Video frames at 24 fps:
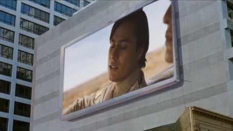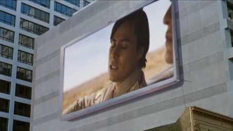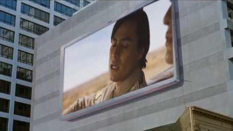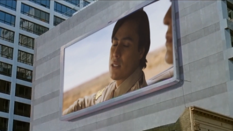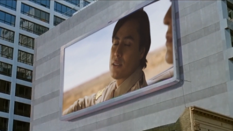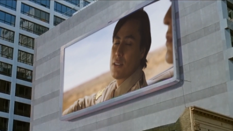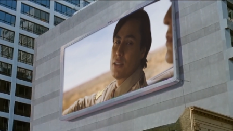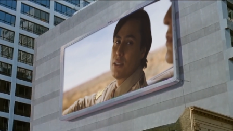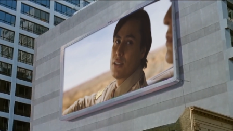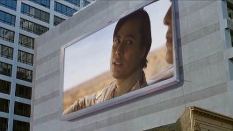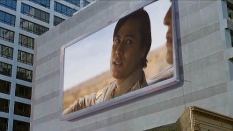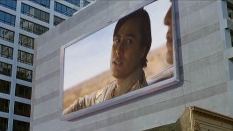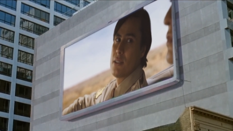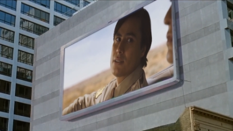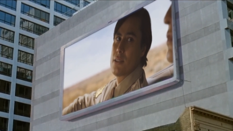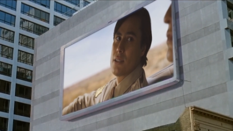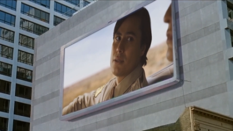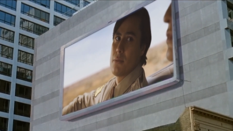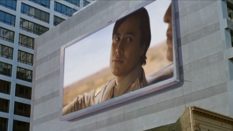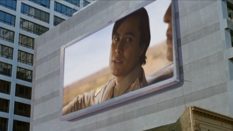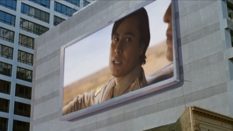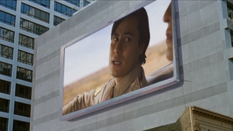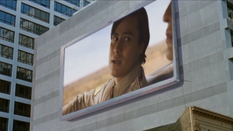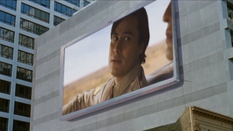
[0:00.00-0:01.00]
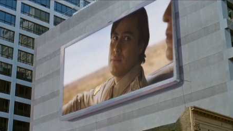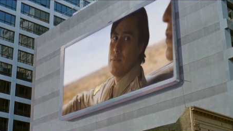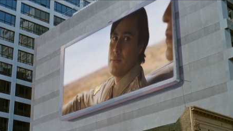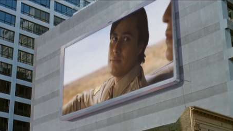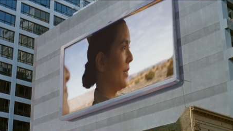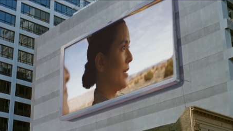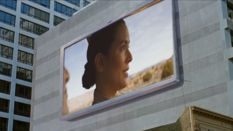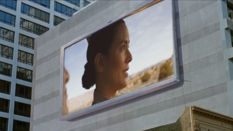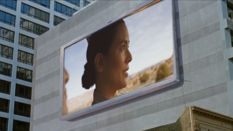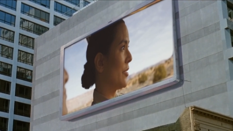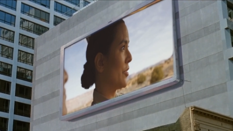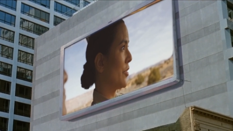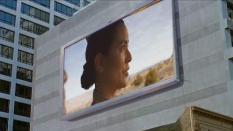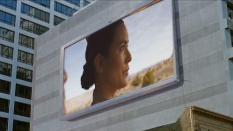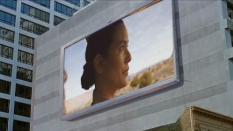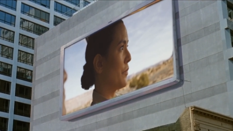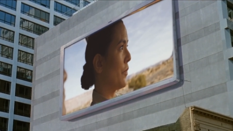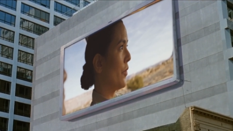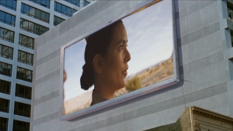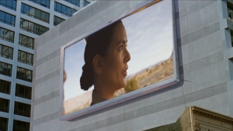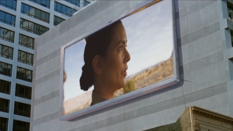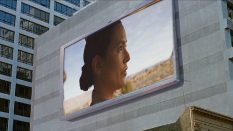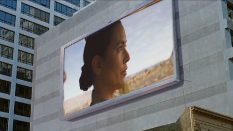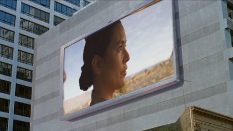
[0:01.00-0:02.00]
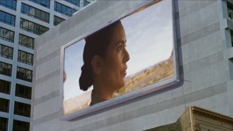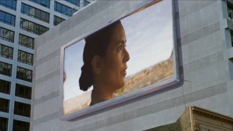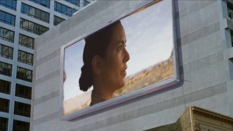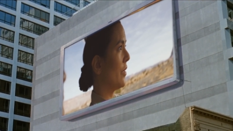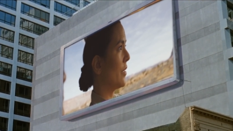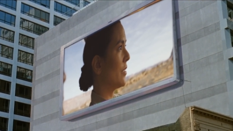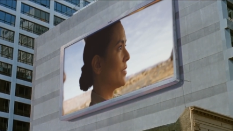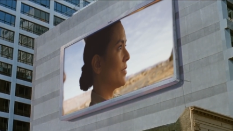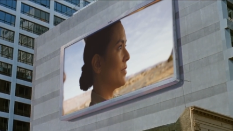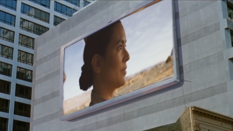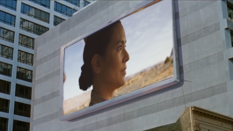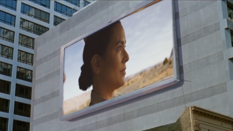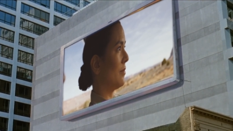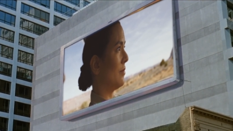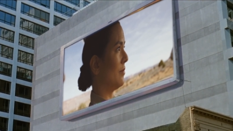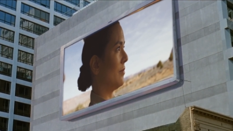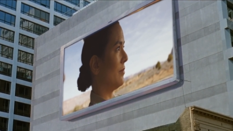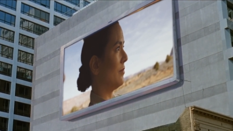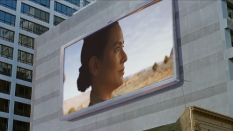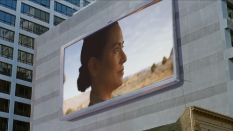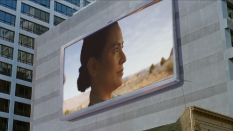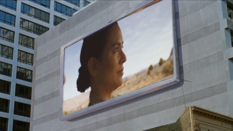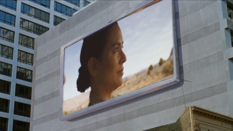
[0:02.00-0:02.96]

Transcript: a pretty big budget show and they're going with green screen with